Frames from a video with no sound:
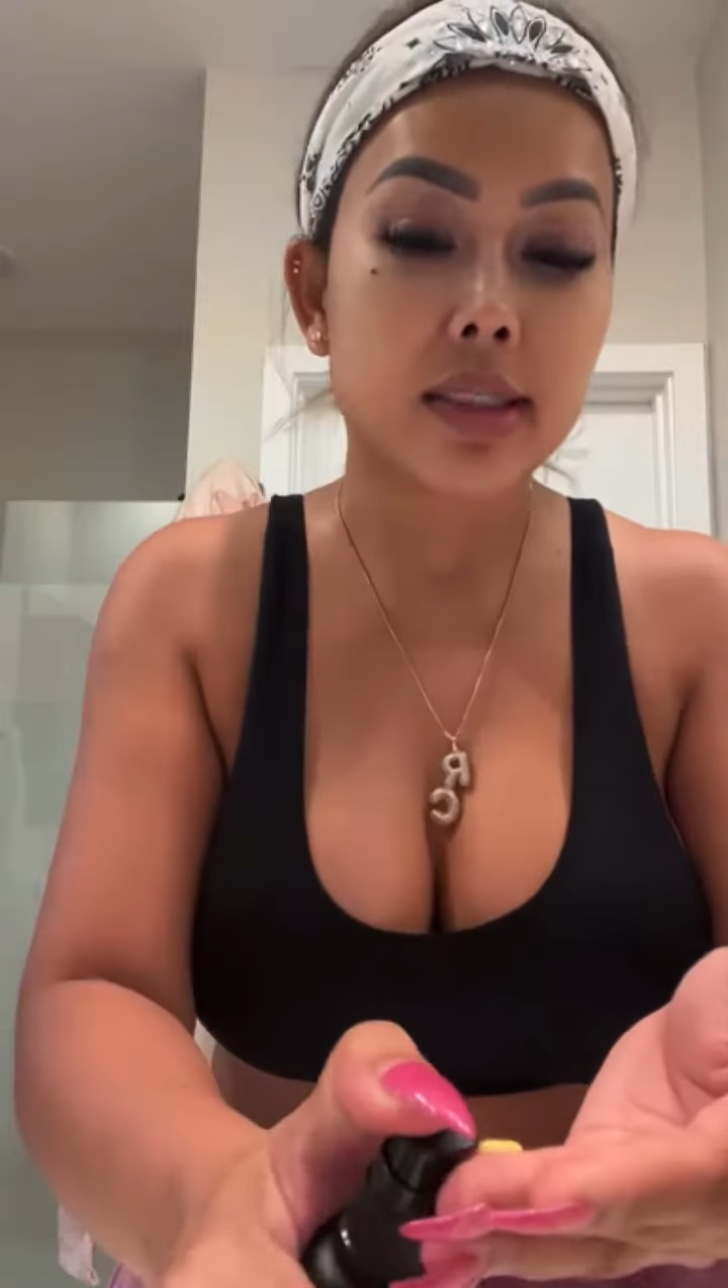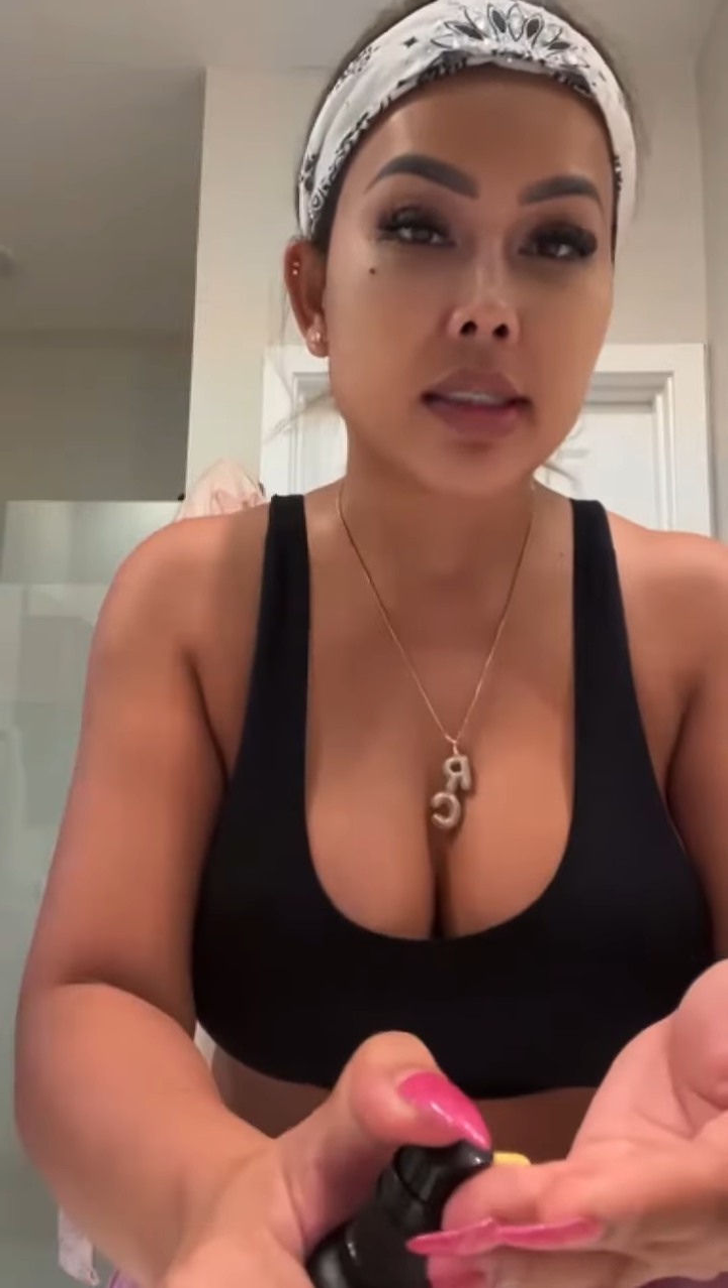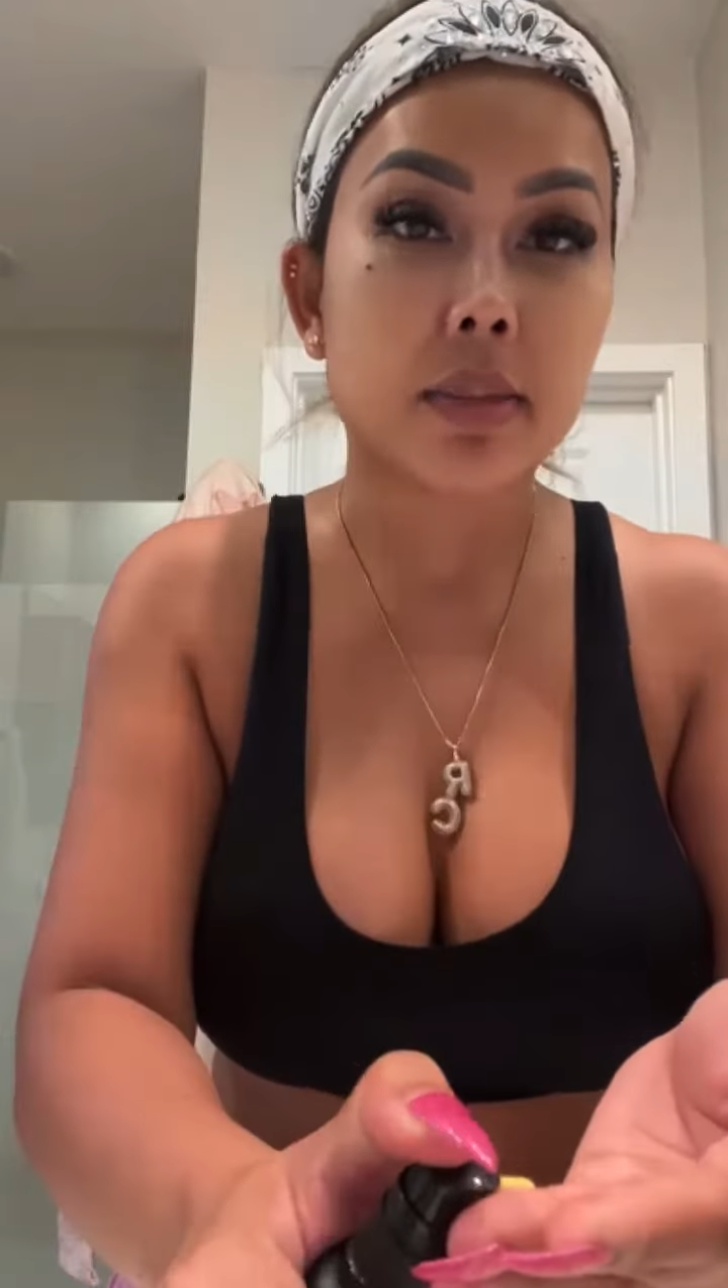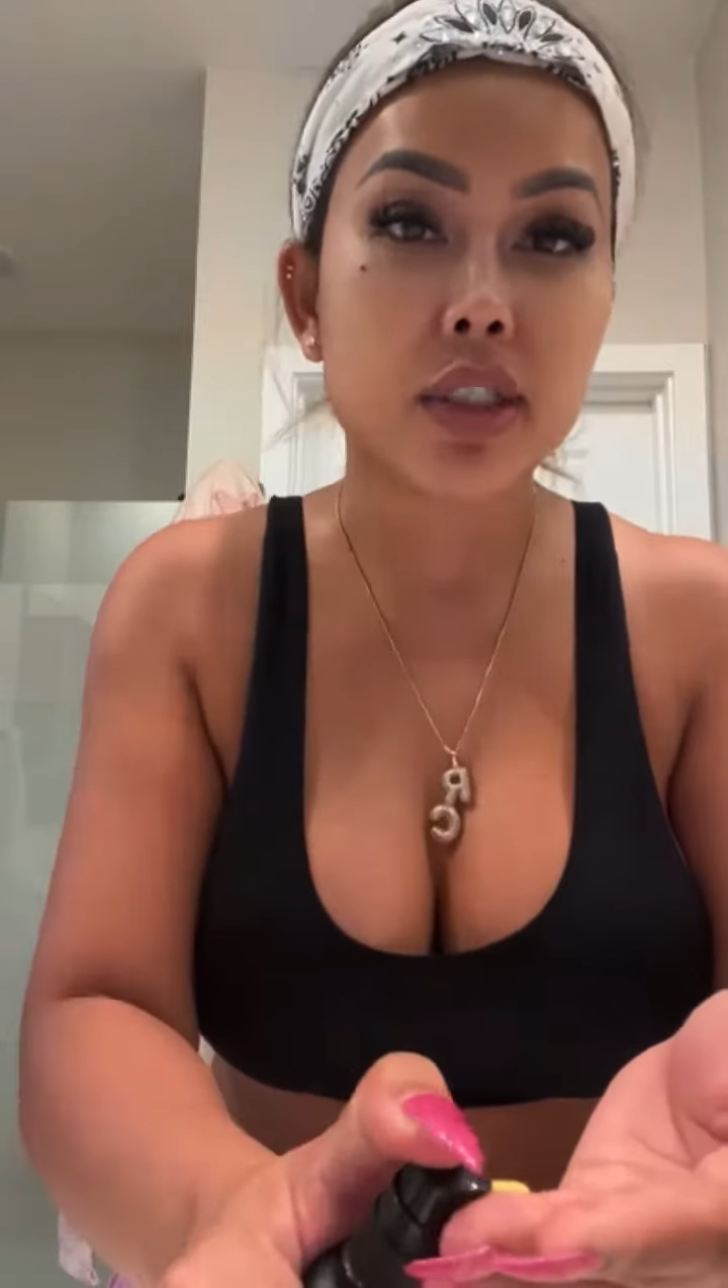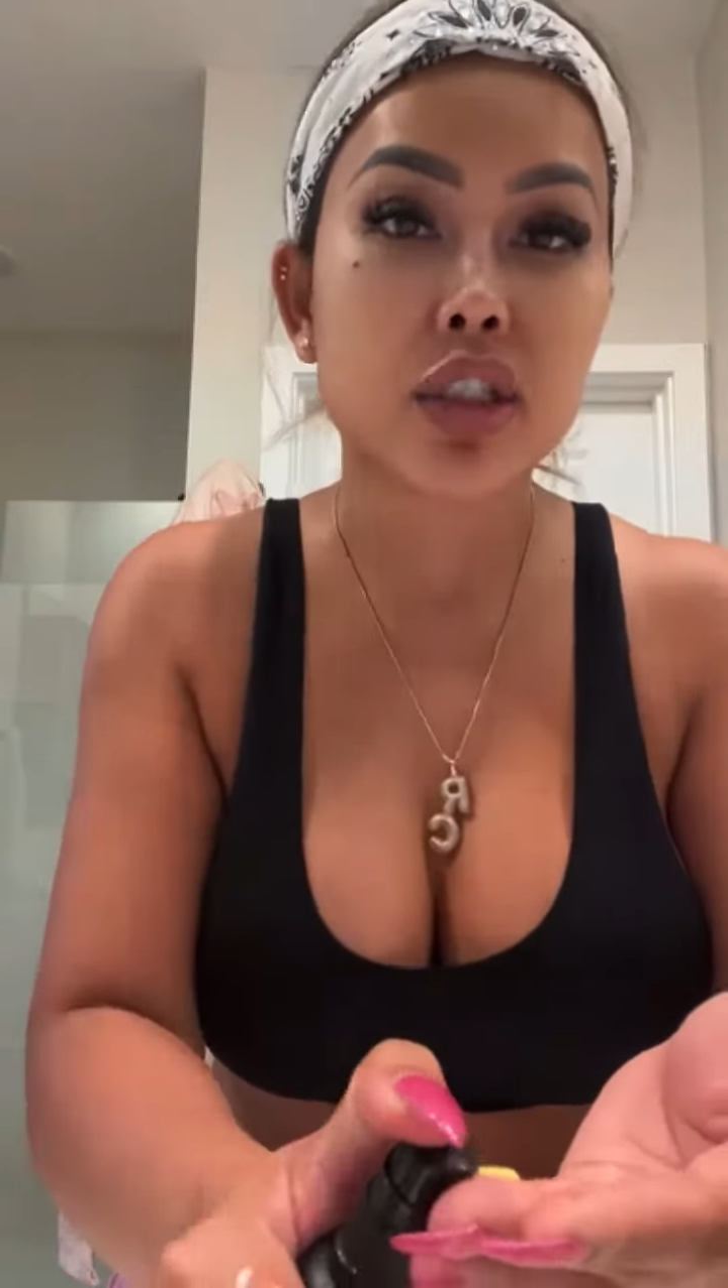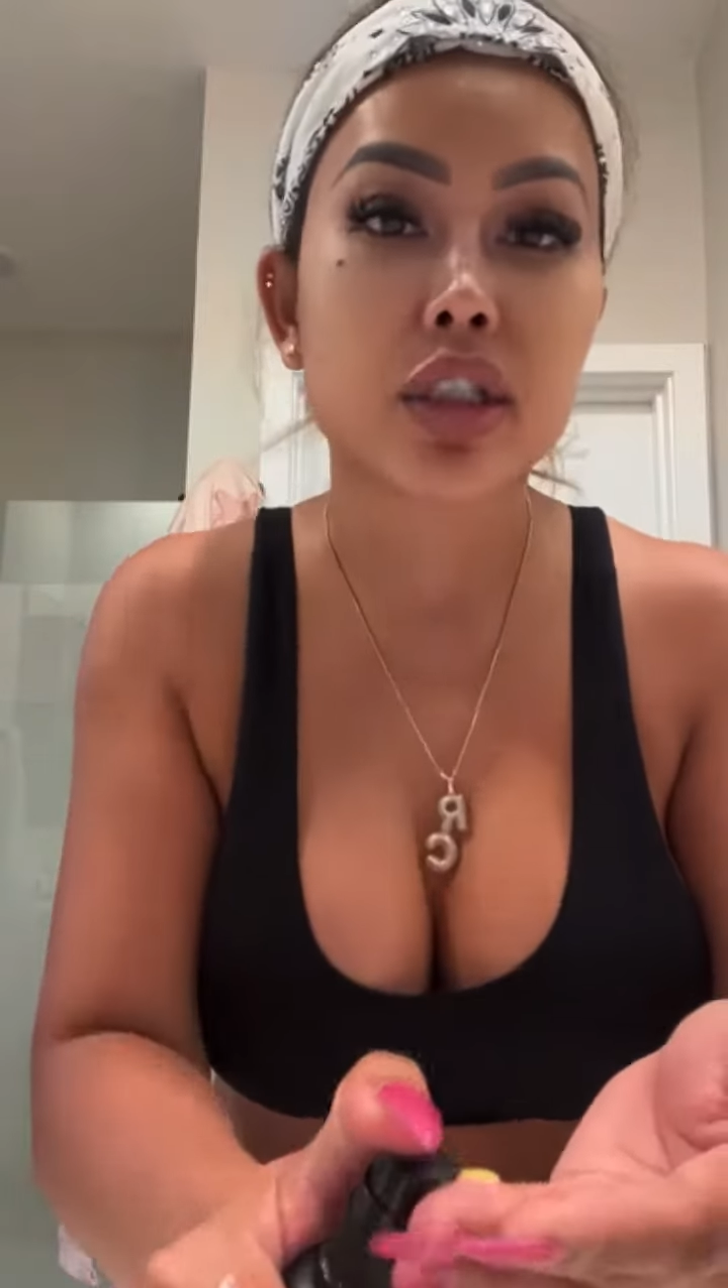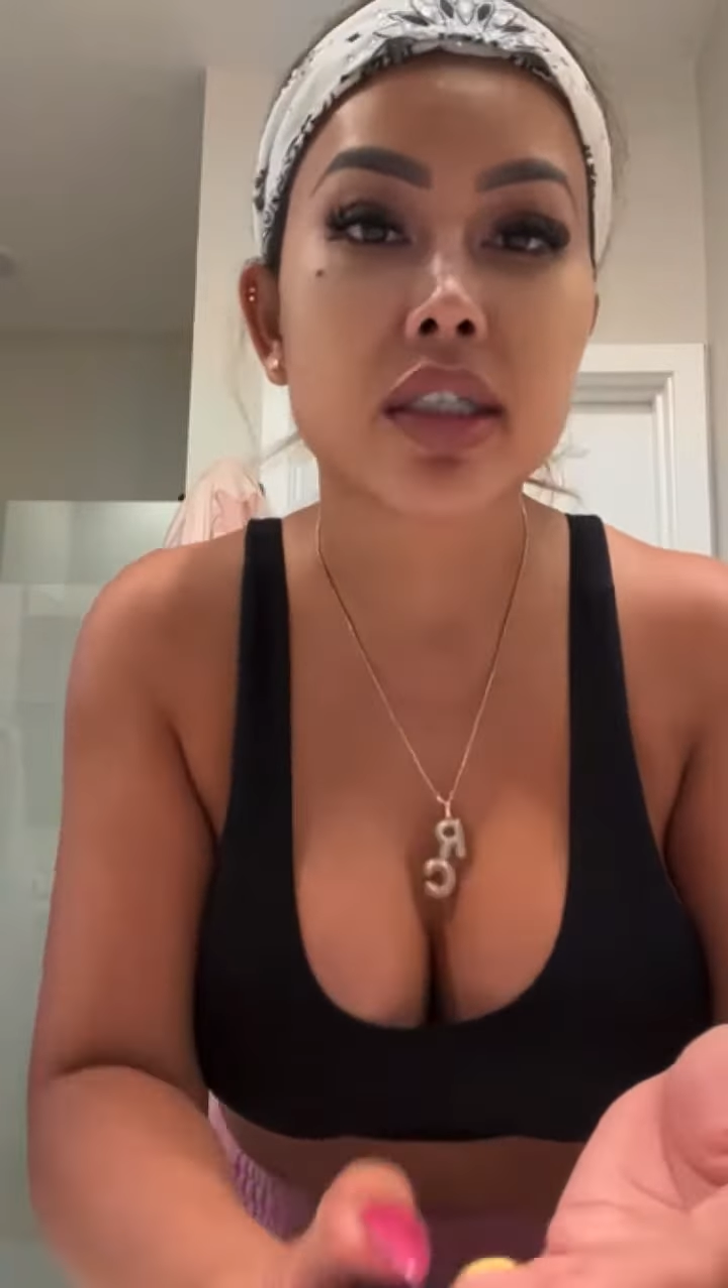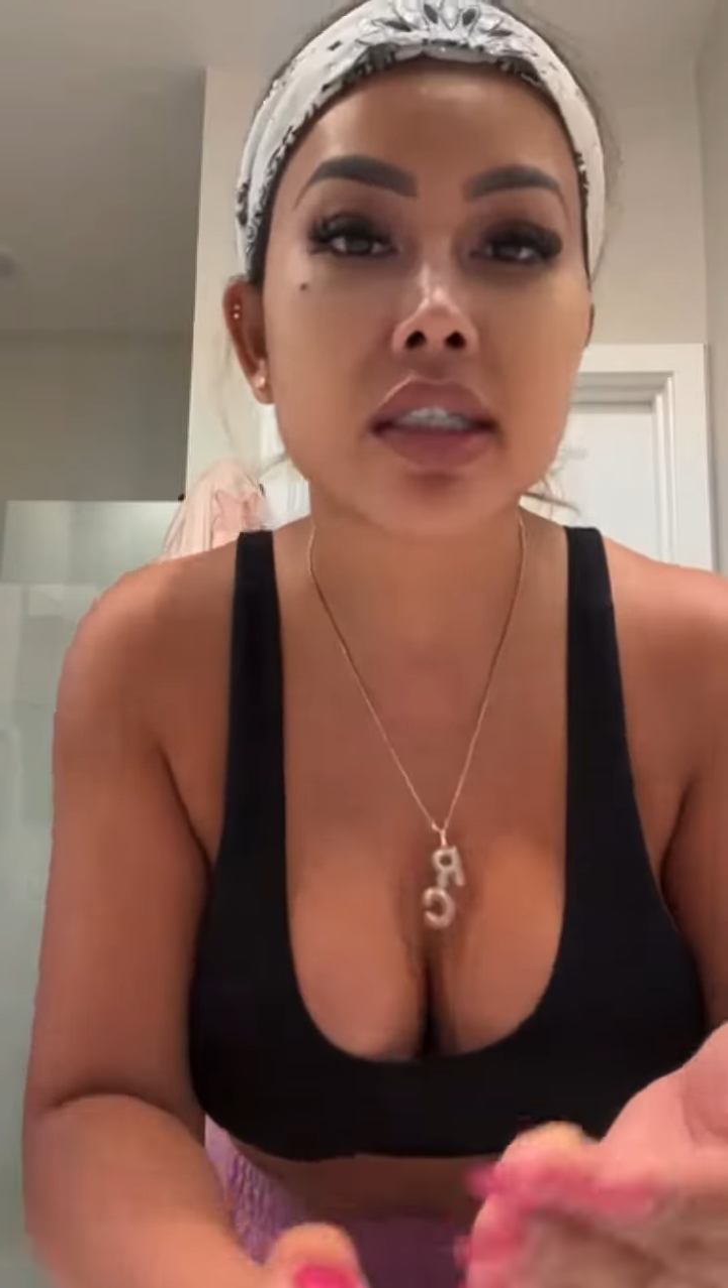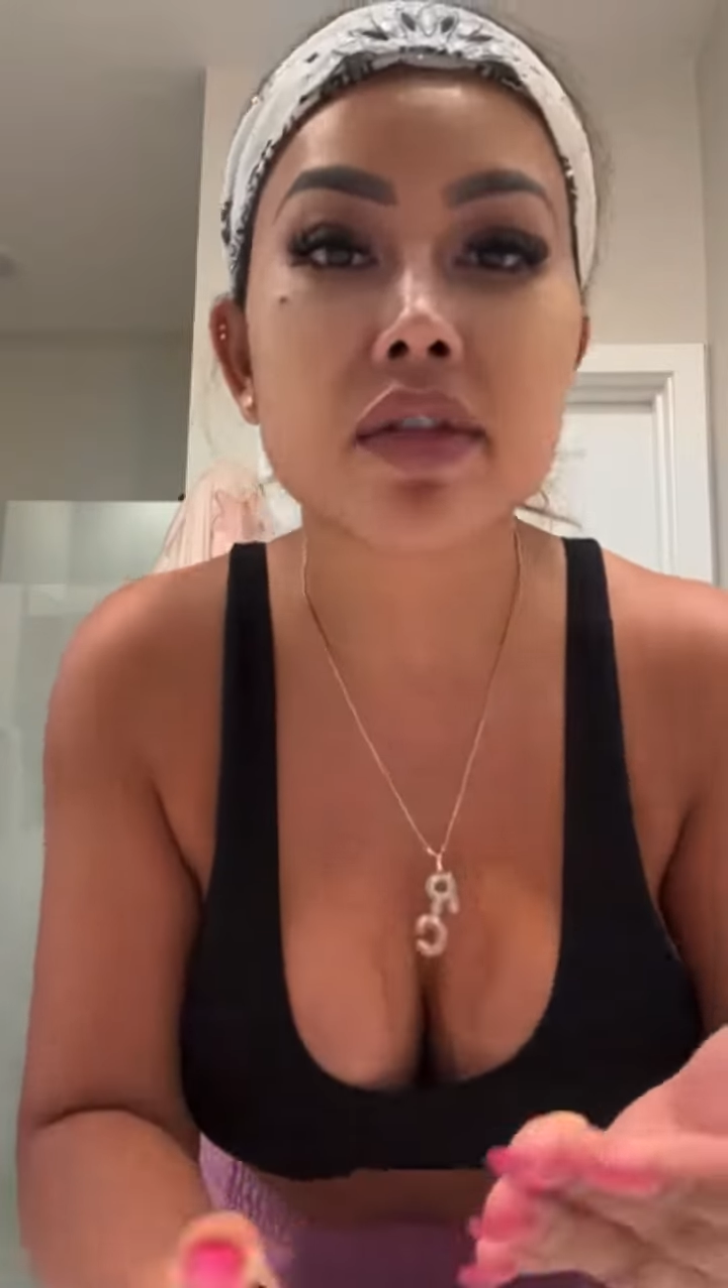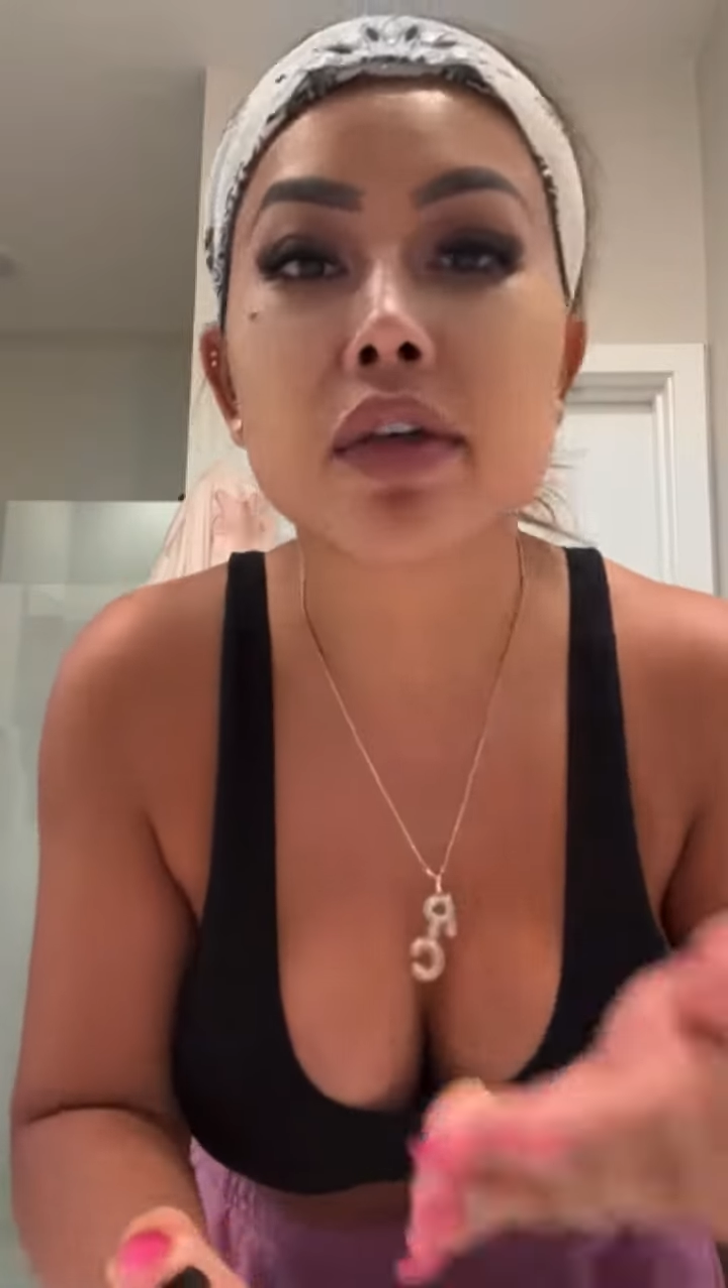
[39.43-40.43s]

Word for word: it's a bunch of goodness